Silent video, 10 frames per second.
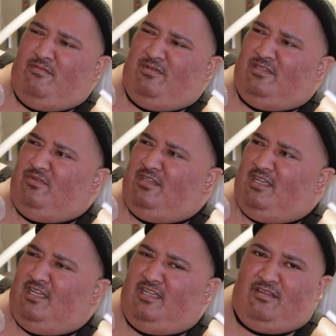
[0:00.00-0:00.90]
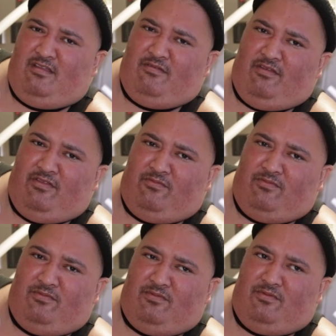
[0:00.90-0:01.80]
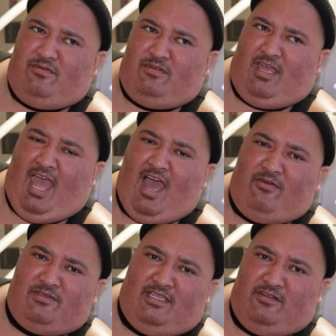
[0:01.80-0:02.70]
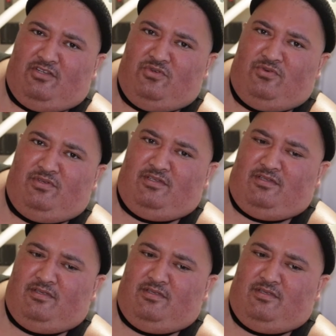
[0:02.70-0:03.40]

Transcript: But it's really kind of the hours that they're doing